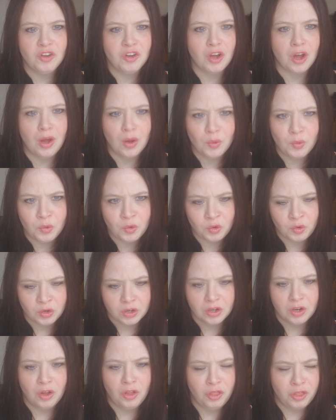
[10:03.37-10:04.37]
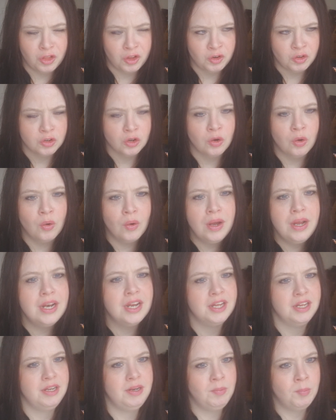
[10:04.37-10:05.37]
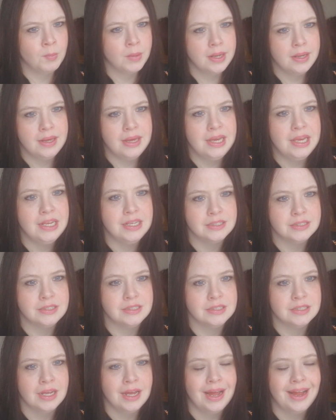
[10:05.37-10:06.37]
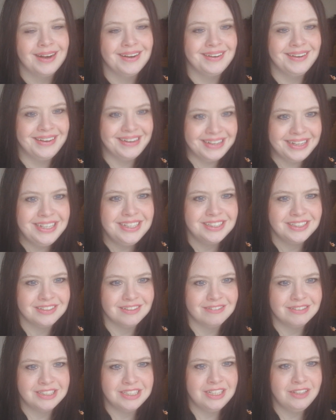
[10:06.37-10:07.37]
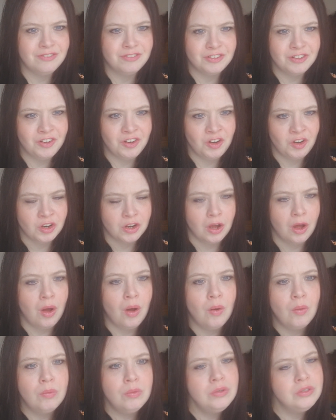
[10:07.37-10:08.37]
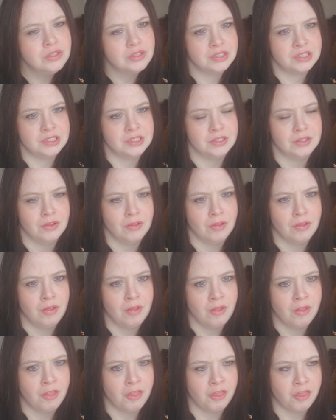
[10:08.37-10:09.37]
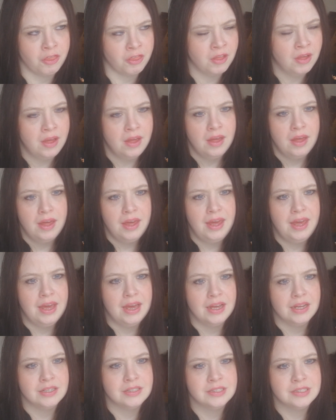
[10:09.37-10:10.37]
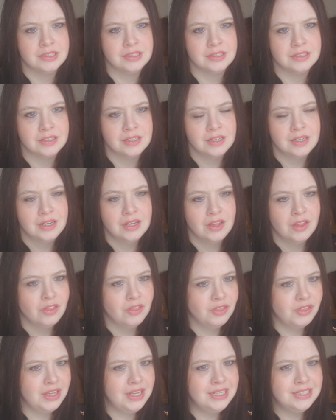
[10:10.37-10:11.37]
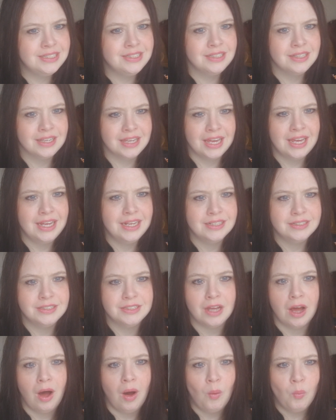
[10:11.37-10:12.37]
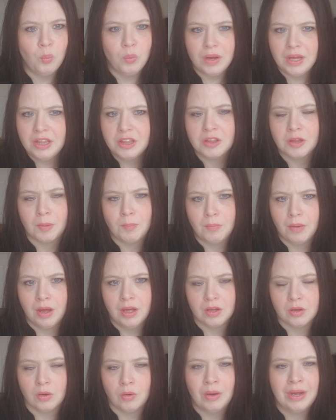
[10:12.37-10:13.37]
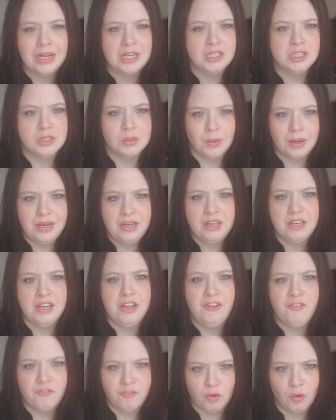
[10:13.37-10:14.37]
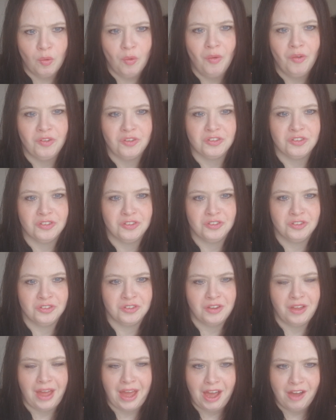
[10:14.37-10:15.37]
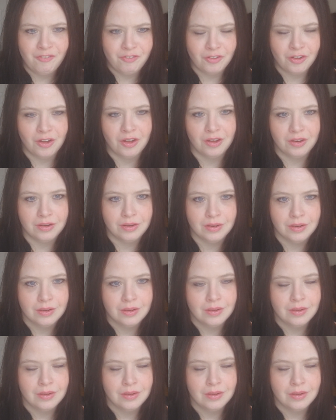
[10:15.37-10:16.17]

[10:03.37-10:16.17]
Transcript: go to the toilet in peace. Lisa has even told us this. These kids are with Michael 24/7.